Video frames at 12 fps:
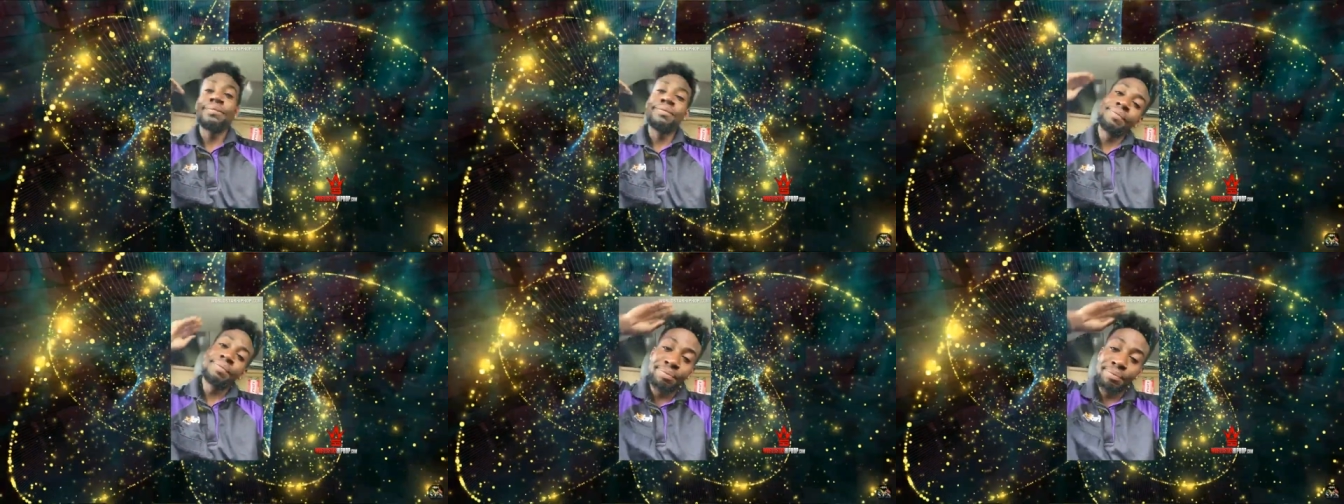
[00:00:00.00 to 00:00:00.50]
I
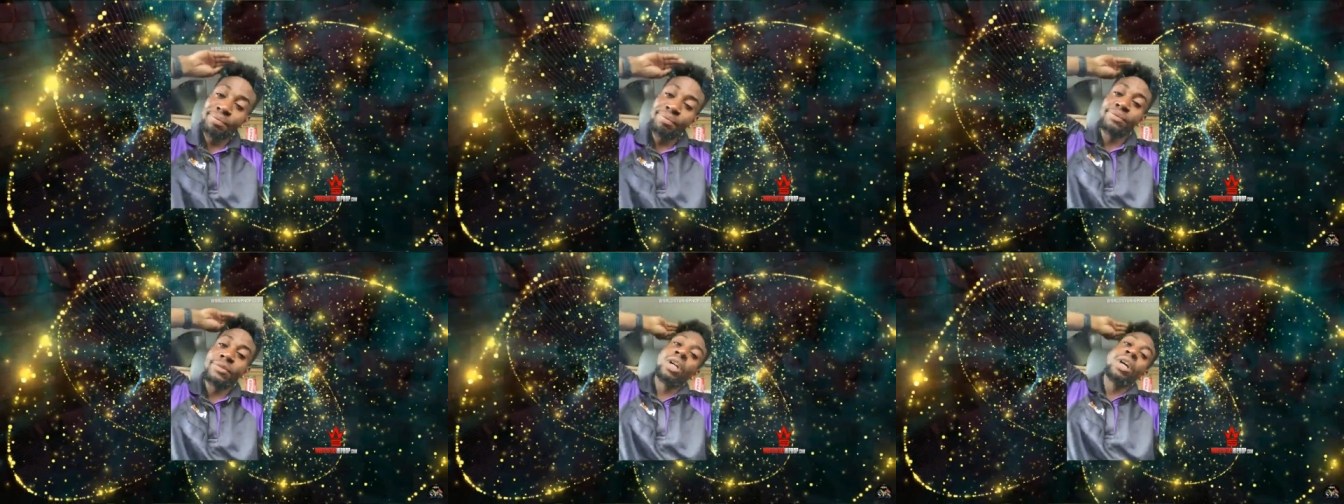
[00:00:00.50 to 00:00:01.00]
didn't
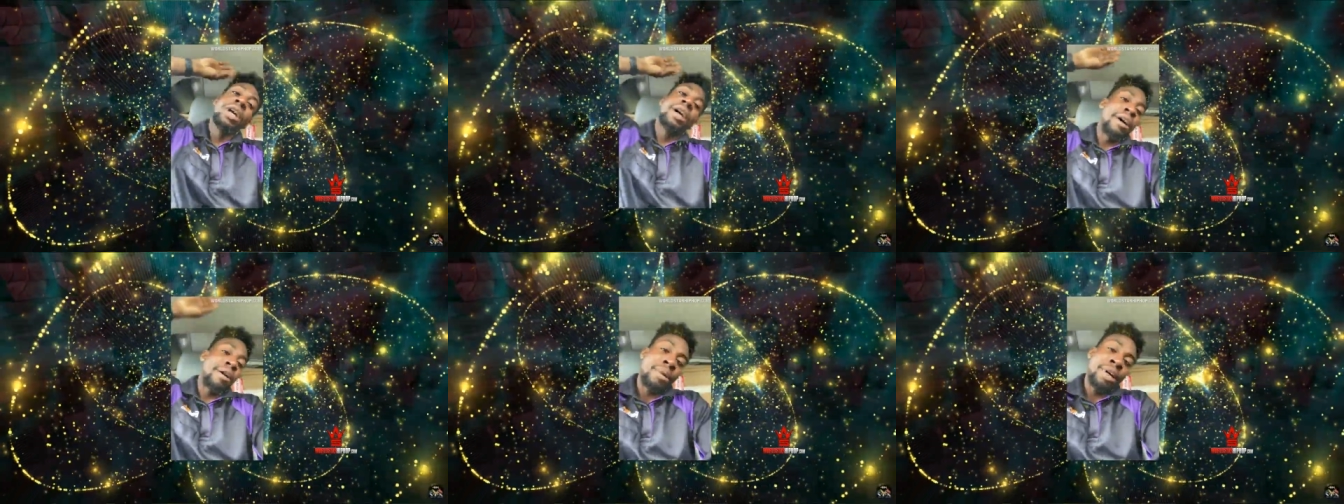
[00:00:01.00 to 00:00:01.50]
feel like
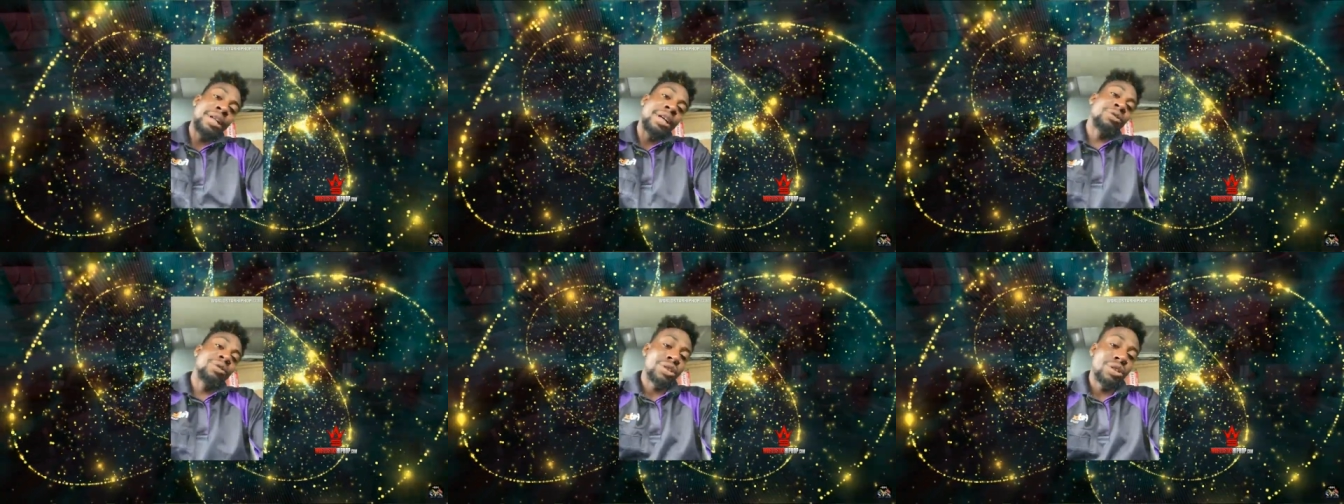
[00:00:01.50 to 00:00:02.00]

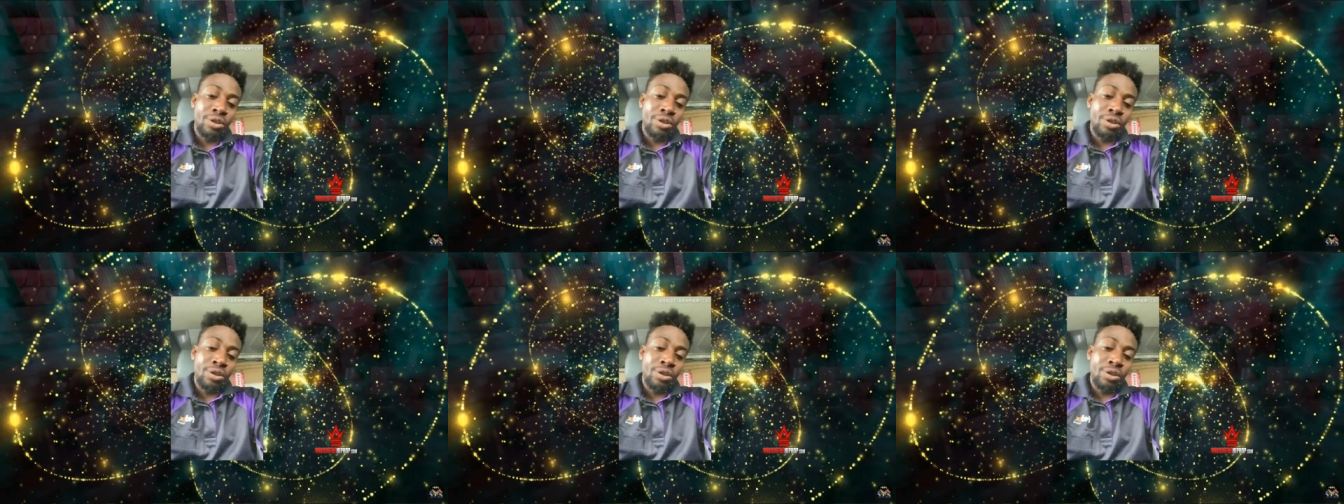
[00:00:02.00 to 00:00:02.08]
crying.